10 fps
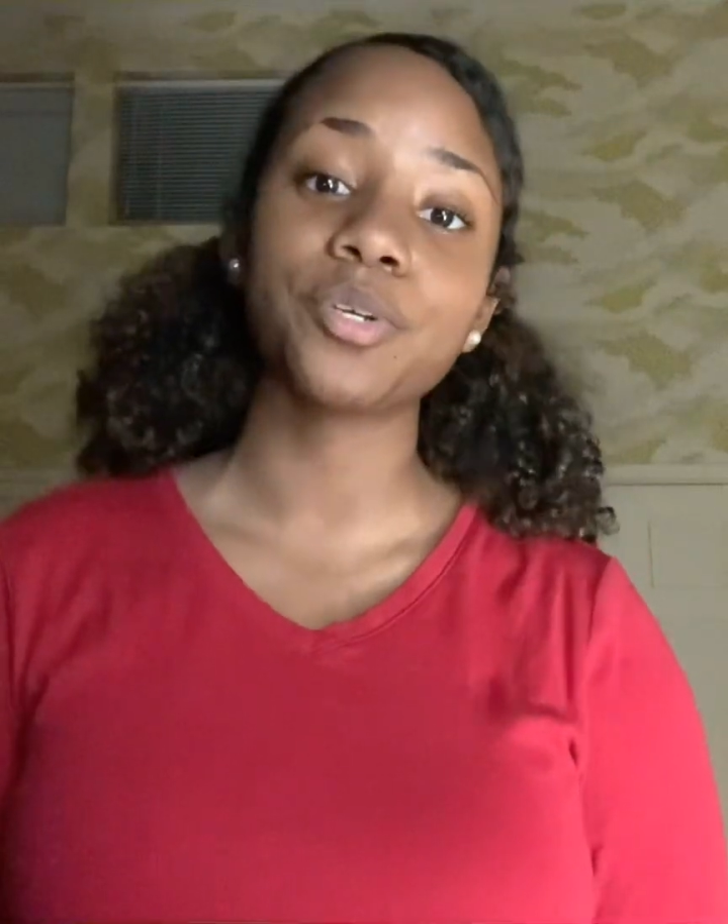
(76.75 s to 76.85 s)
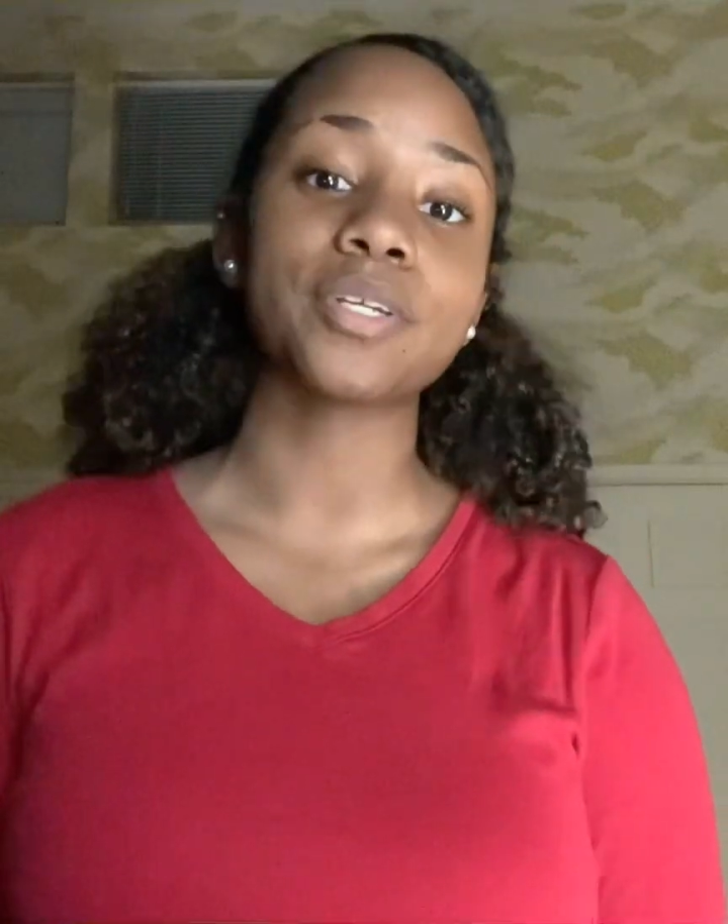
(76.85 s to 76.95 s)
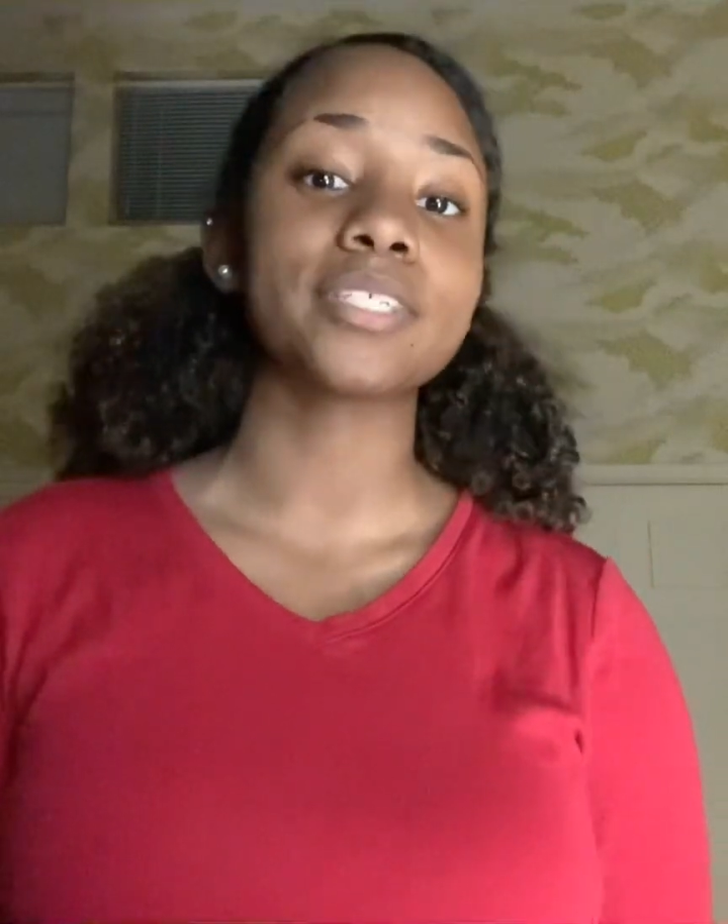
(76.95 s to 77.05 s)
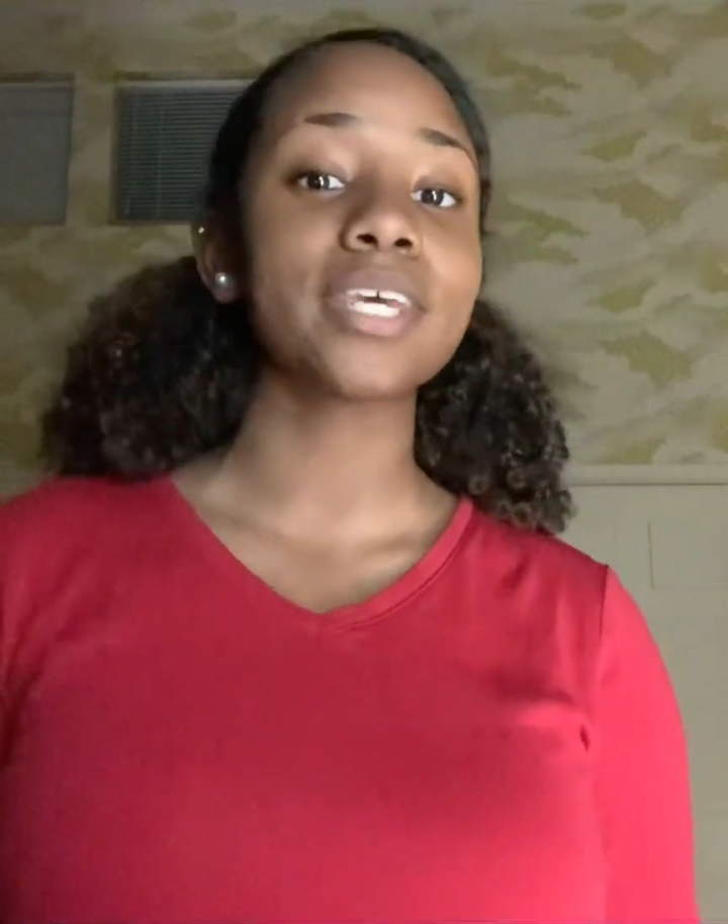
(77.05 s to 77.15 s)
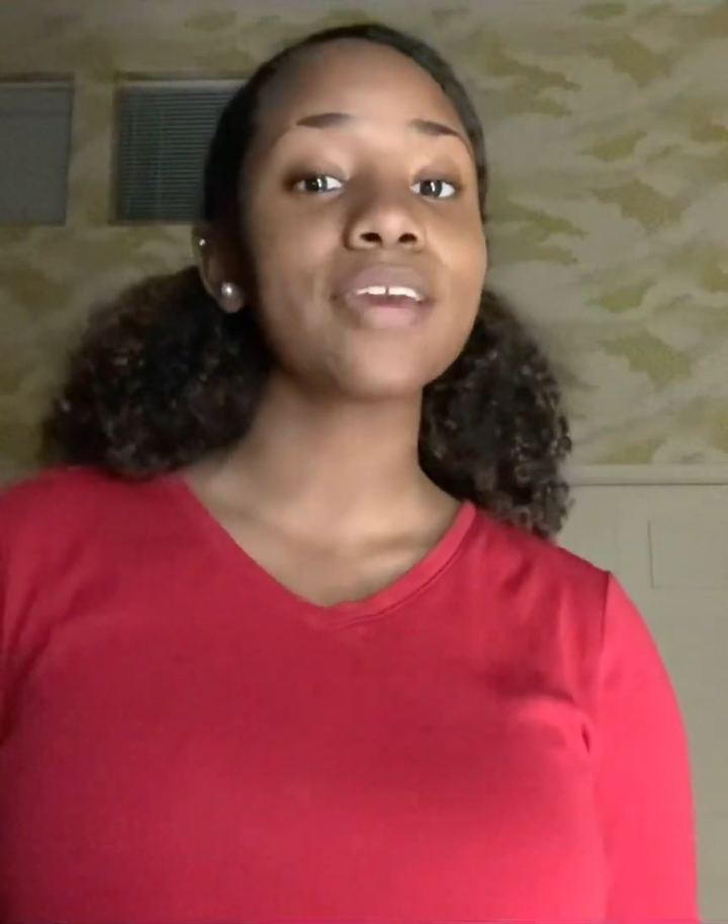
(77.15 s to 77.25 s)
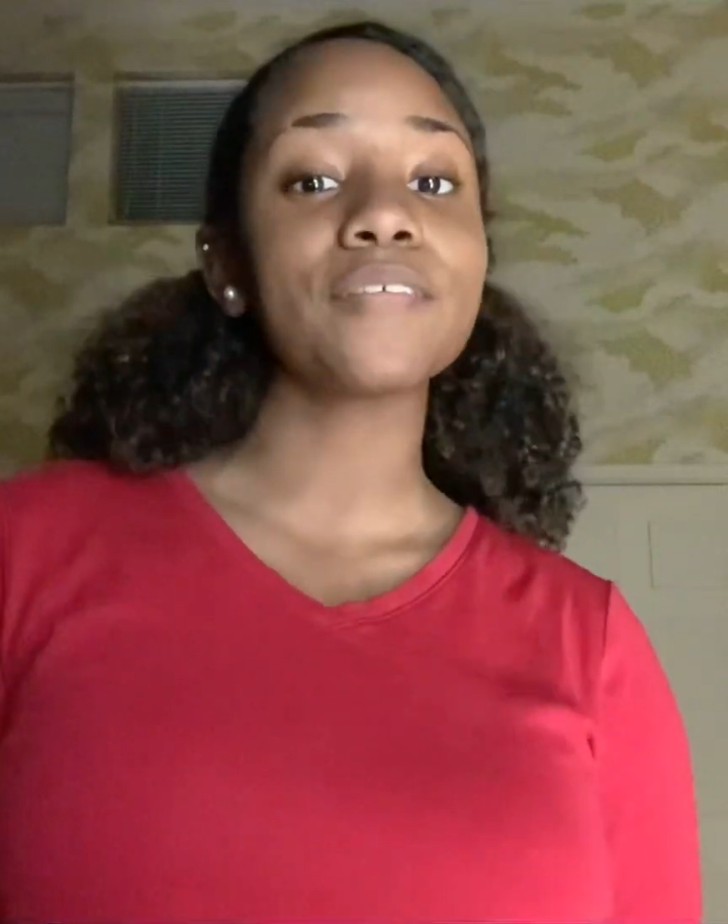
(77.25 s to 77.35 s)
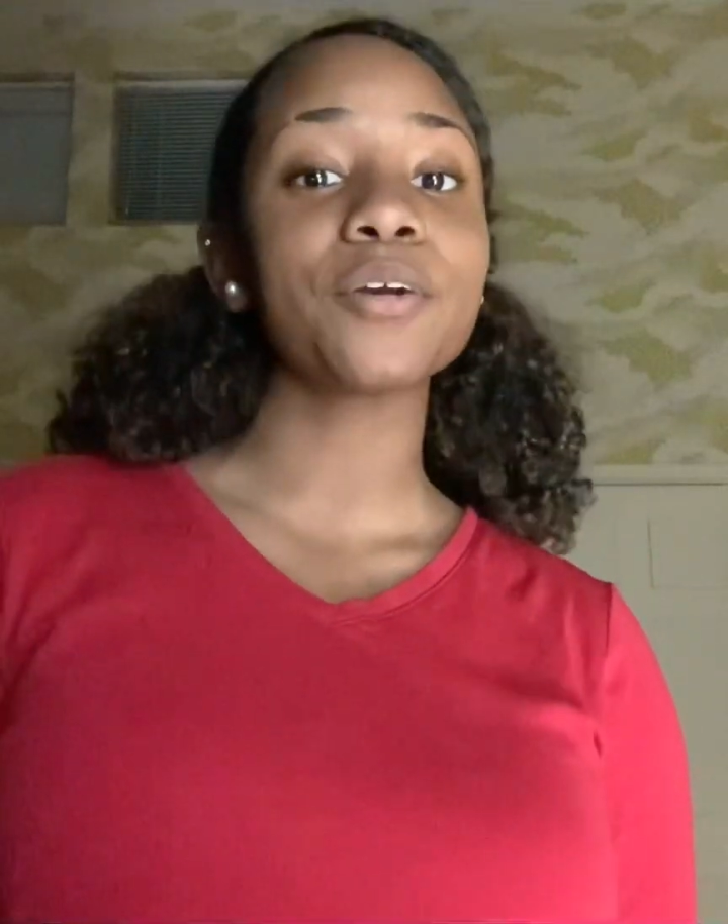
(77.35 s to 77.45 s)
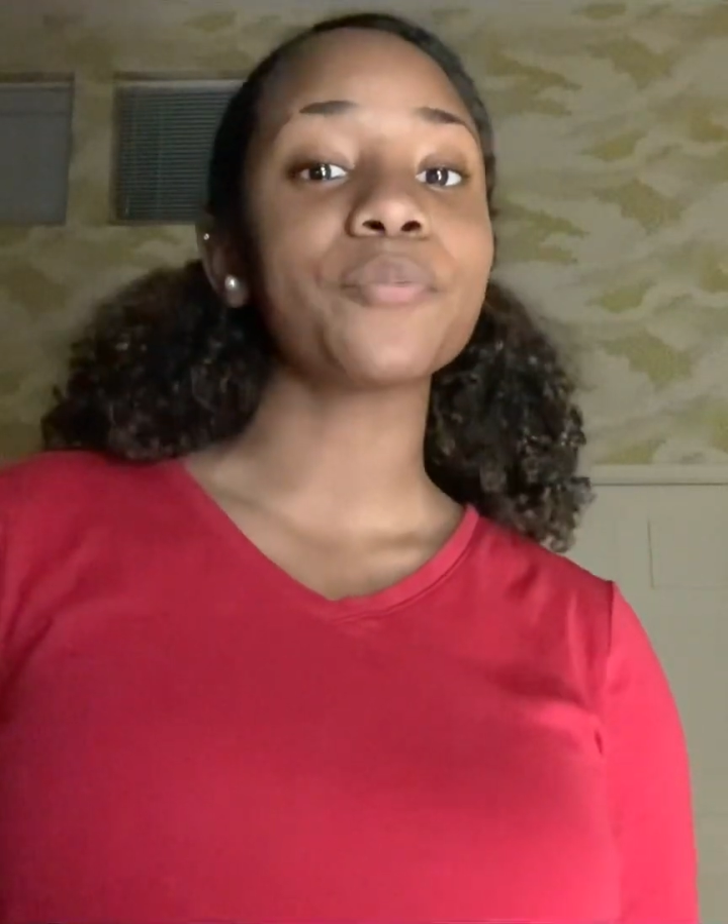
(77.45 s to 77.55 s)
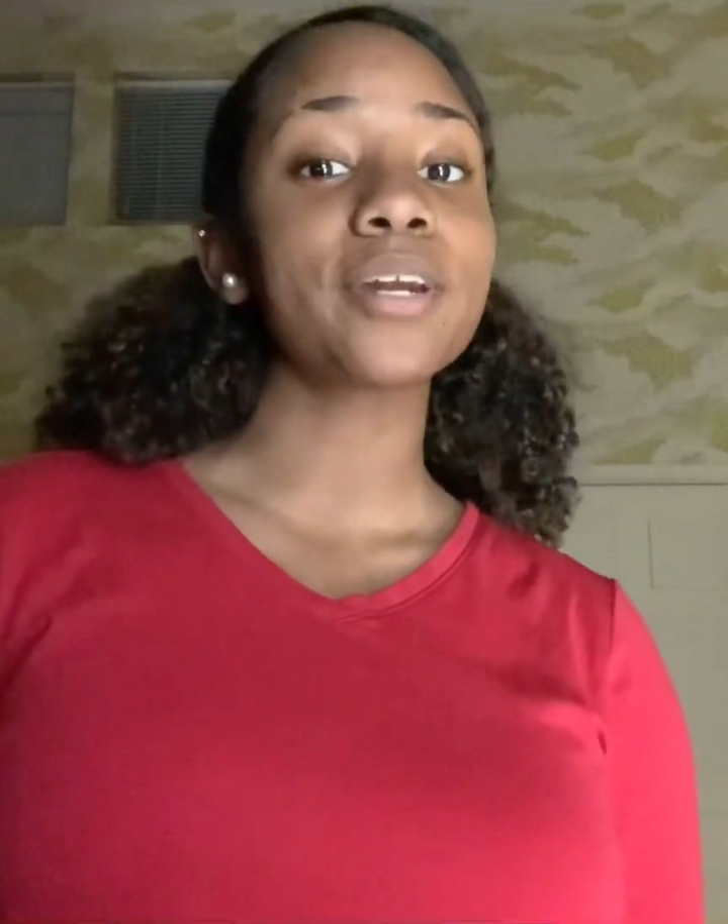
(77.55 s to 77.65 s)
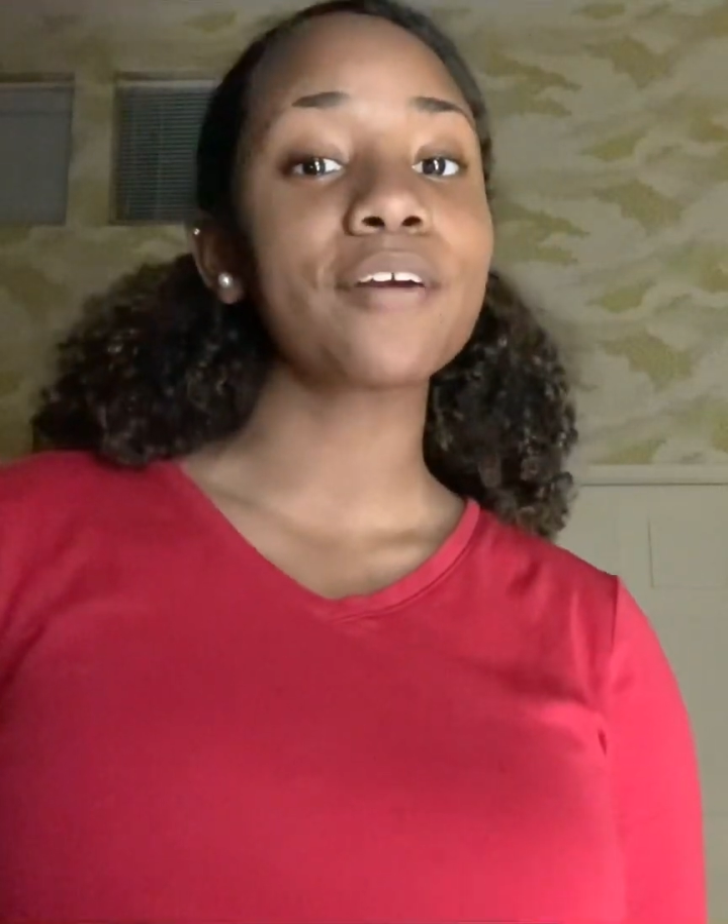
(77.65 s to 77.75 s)
you can save
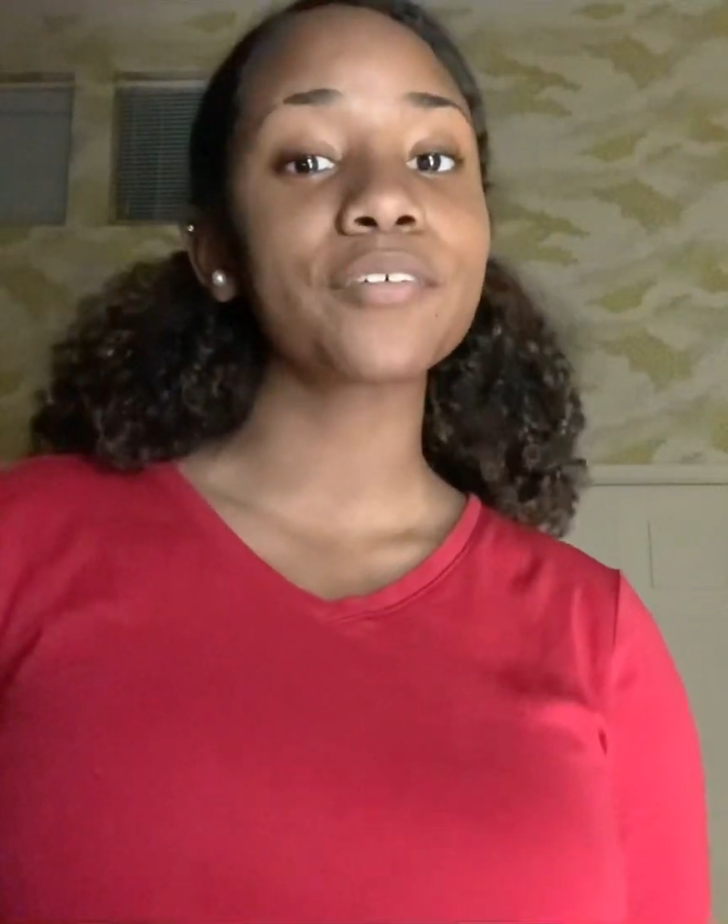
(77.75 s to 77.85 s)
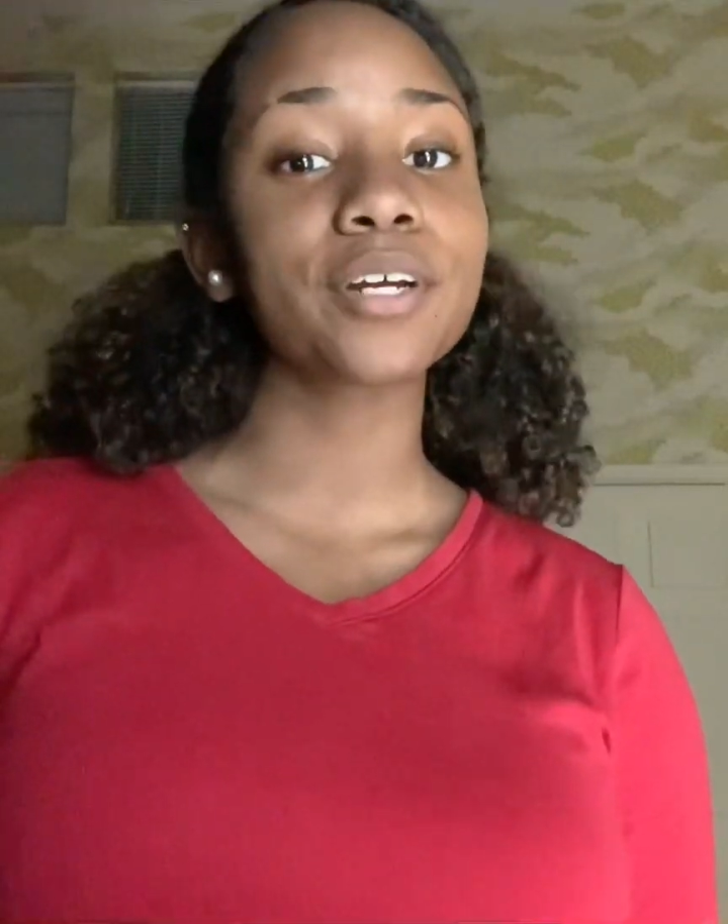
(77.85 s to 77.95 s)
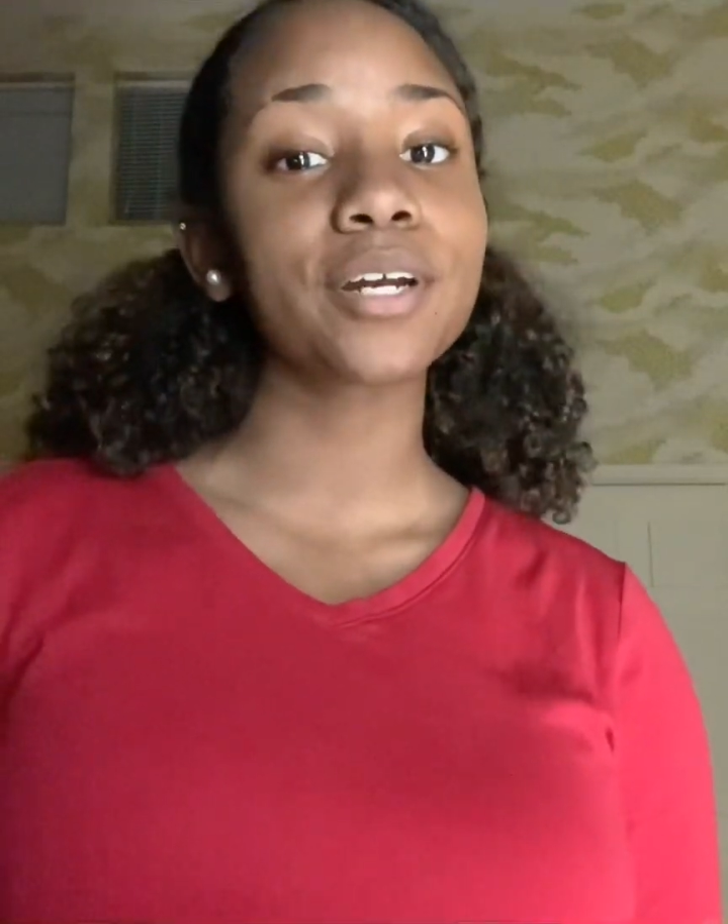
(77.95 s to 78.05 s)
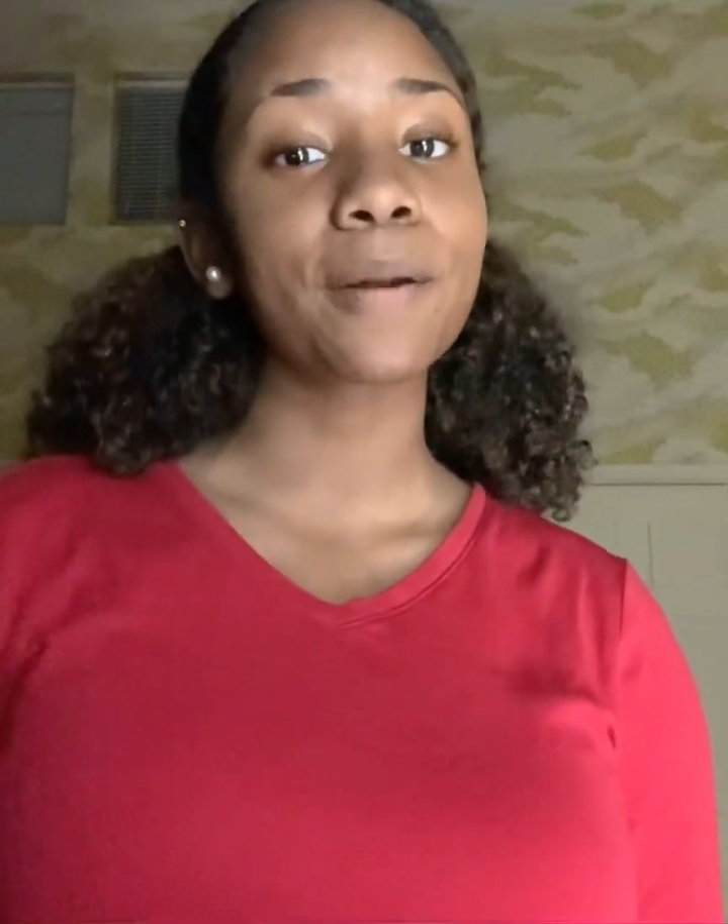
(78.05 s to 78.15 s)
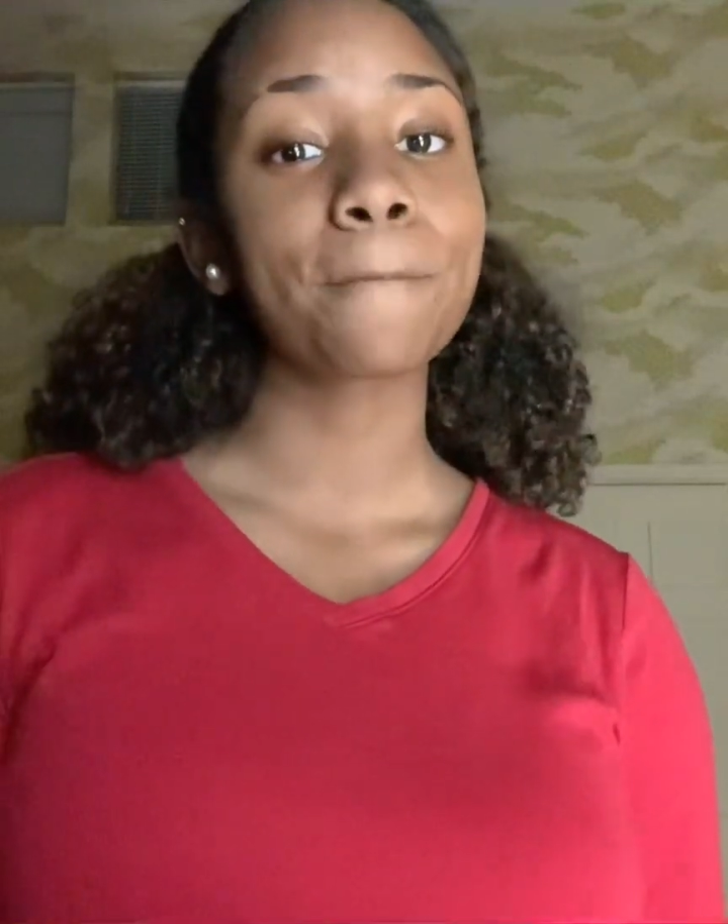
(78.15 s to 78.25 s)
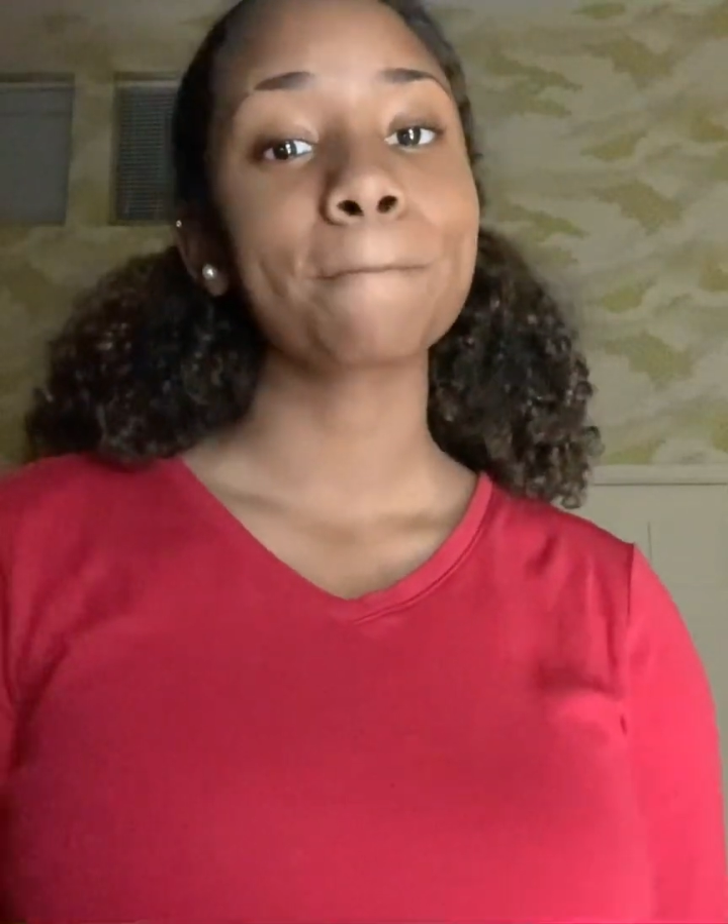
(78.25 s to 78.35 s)
it whenever,